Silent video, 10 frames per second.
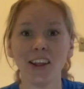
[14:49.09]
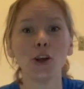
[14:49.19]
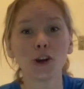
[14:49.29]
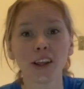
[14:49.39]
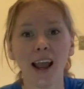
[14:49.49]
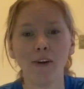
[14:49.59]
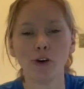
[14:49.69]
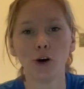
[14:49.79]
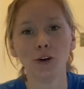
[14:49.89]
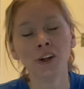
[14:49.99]
you can
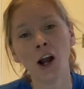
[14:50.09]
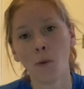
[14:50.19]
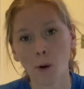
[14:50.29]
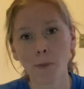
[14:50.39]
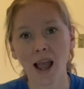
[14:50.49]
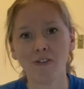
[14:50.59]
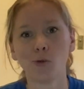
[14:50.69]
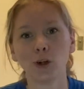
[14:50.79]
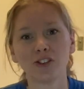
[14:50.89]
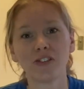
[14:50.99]
carry on while we have
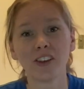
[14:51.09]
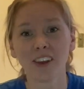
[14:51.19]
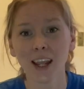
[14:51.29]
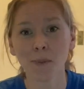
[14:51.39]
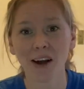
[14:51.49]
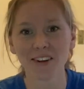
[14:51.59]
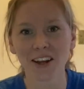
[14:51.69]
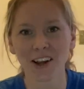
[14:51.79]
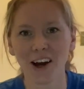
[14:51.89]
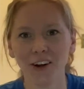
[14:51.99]
a watch of the team
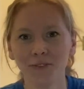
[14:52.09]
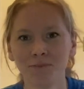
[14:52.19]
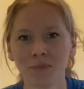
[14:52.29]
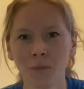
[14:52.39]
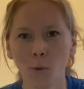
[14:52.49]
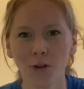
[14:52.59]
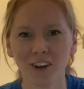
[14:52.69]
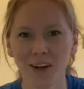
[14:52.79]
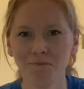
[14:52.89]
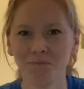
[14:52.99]
having a go. Well done.